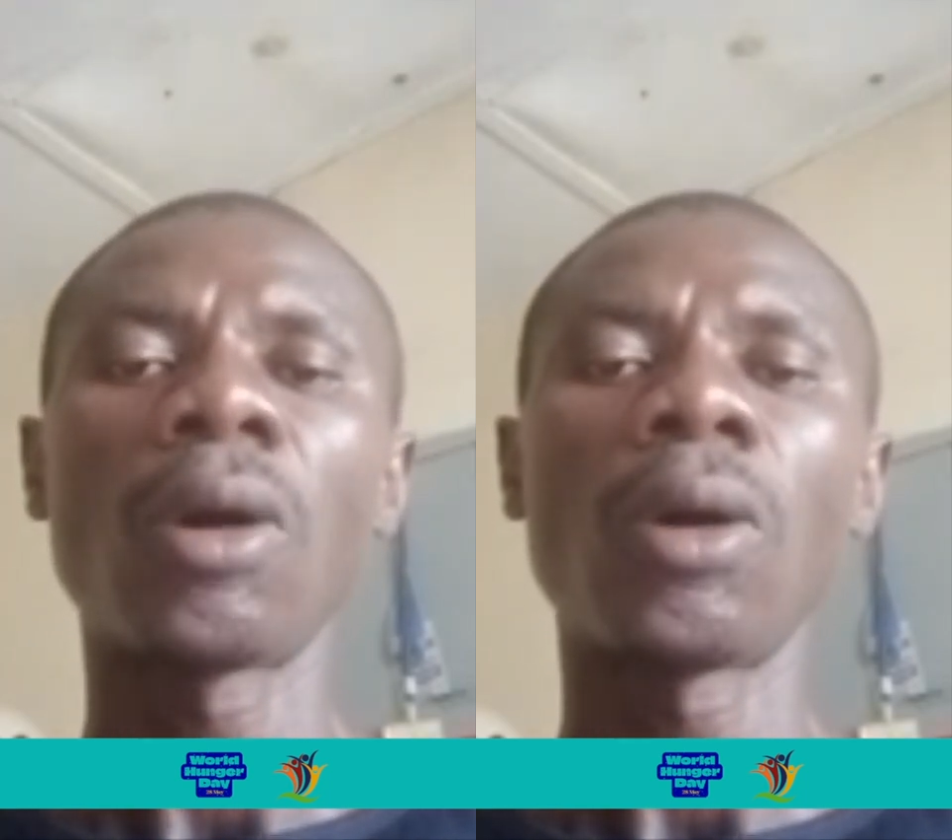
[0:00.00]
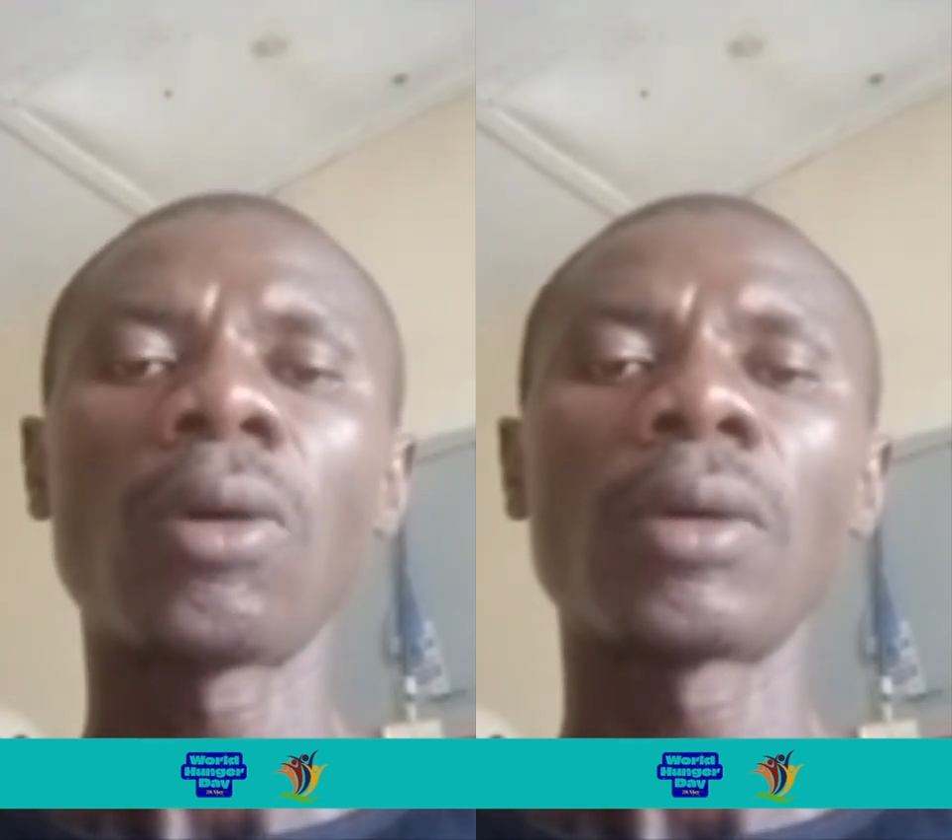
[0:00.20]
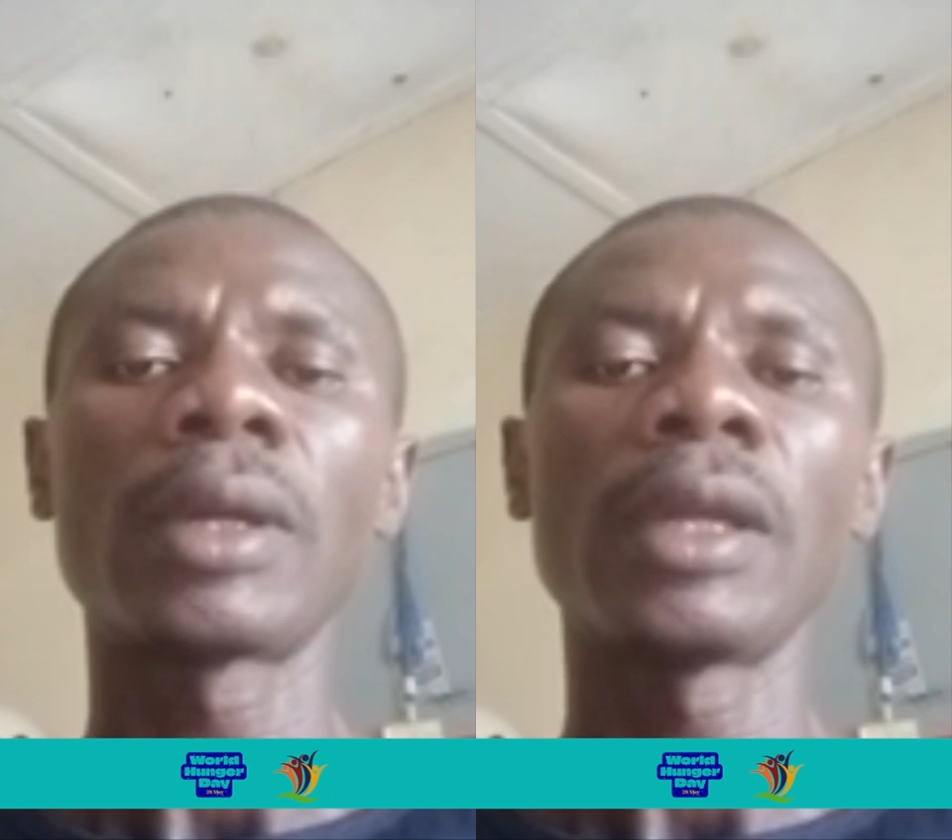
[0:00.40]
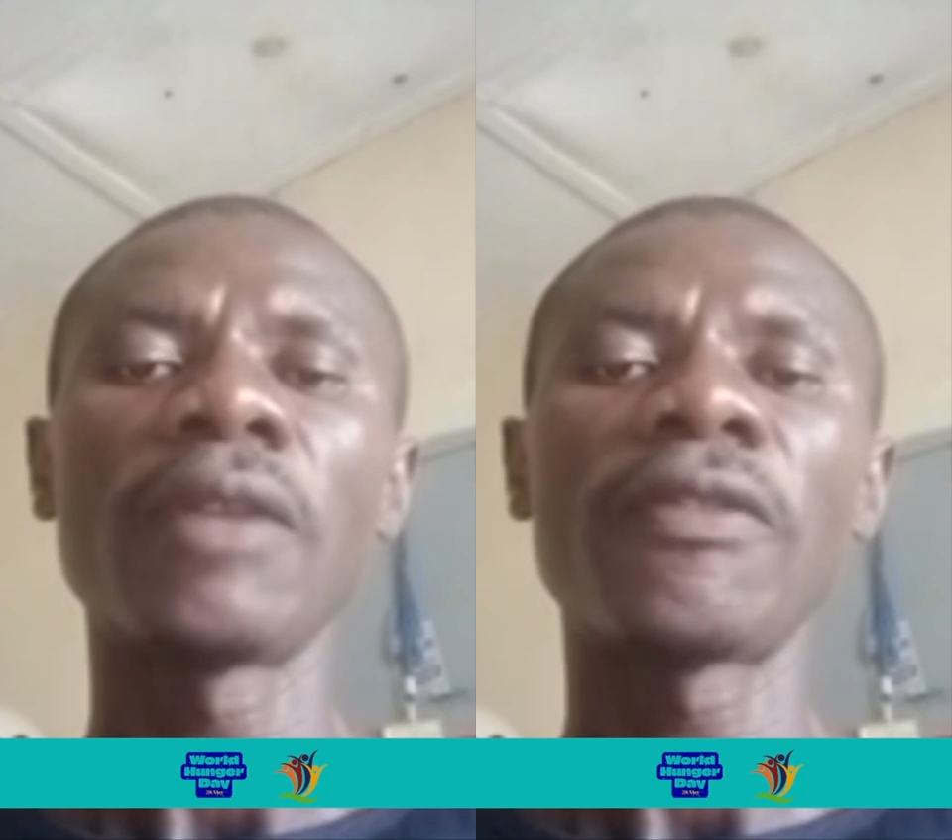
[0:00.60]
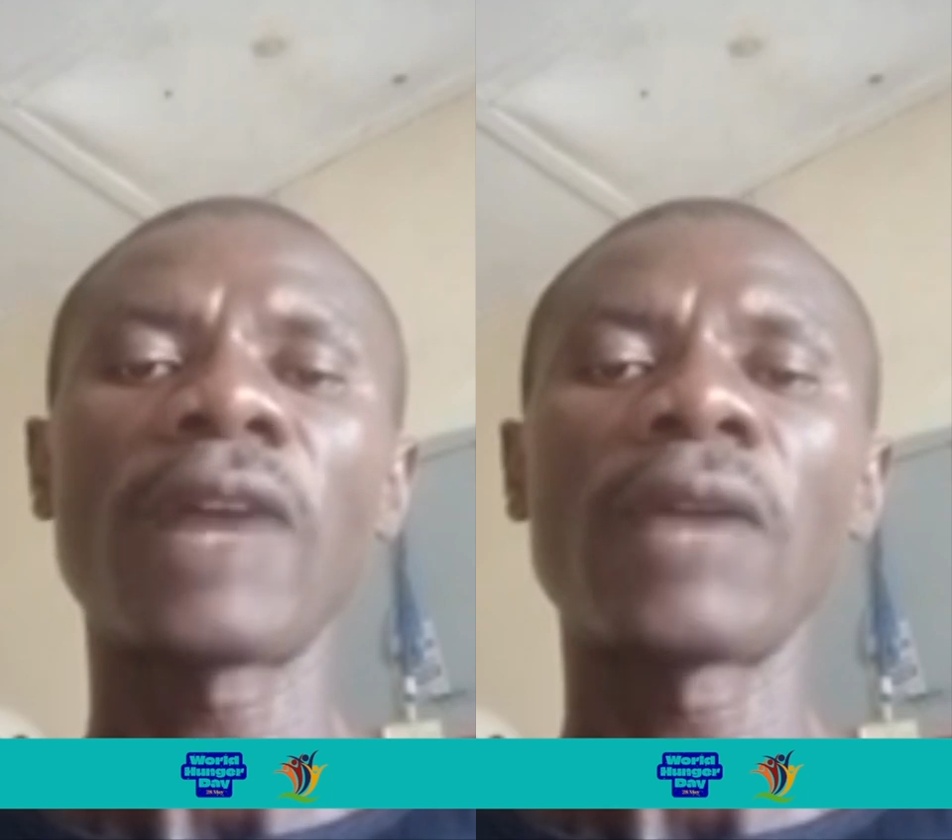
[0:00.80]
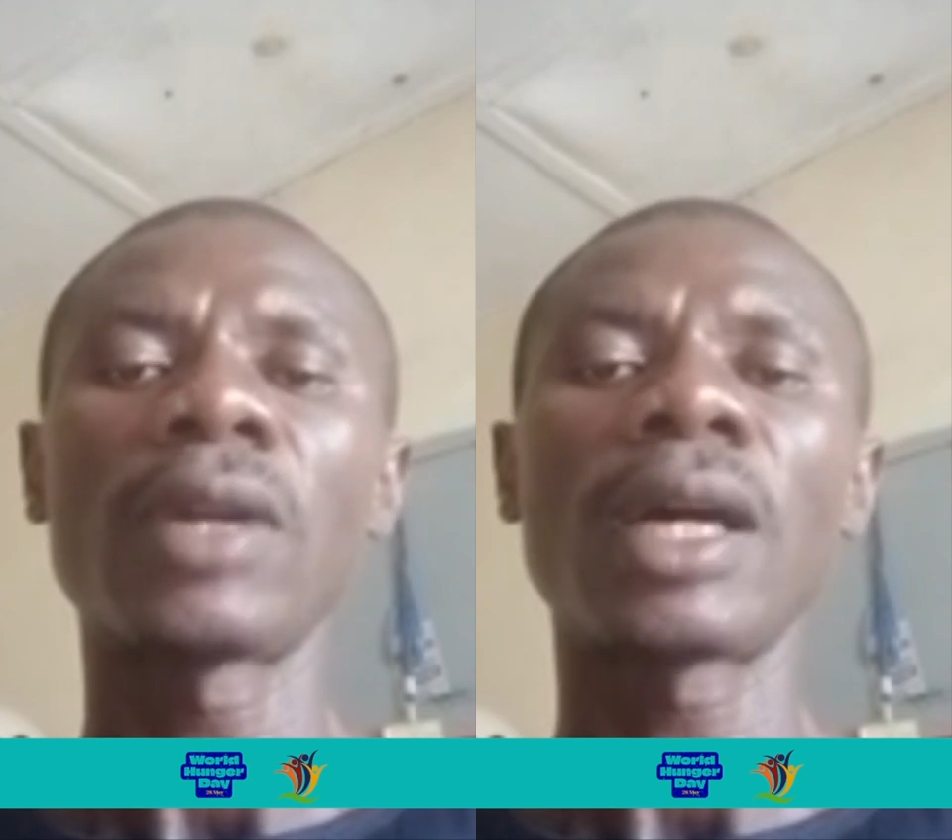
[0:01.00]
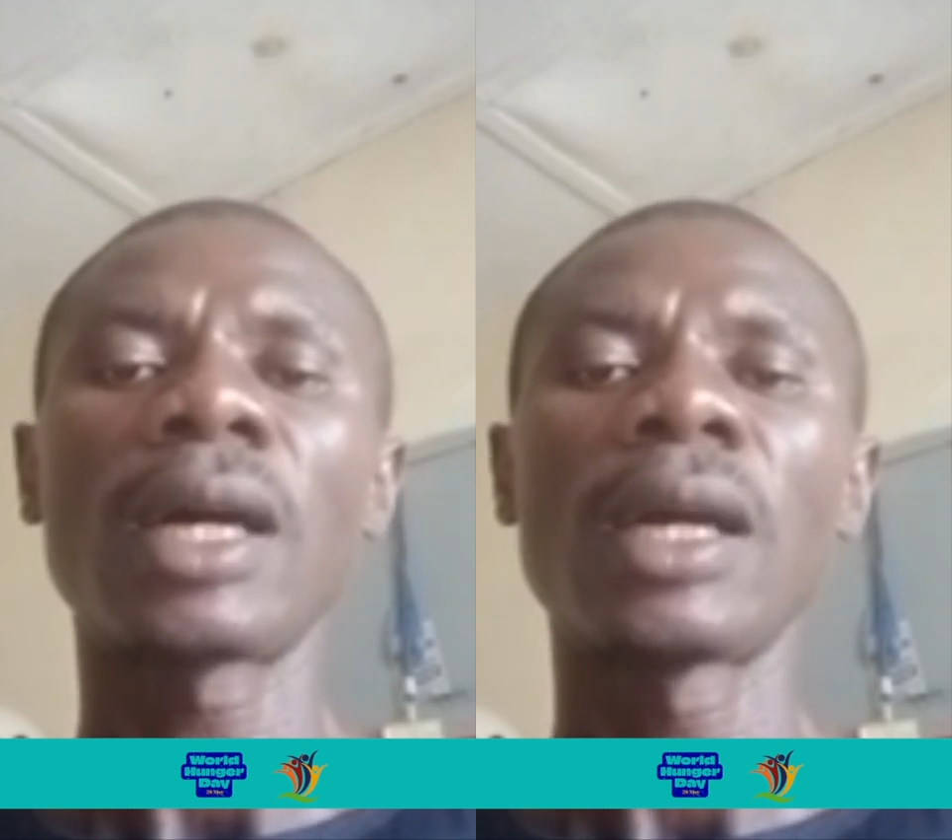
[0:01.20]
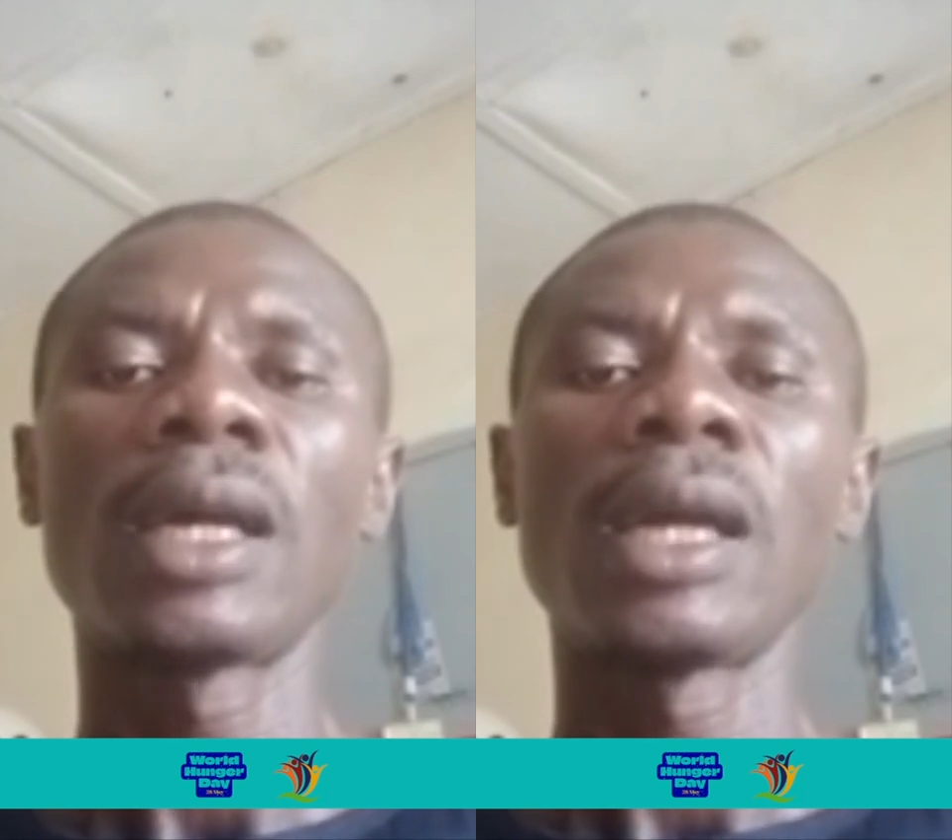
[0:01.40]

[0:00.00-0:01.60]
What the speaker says: or give another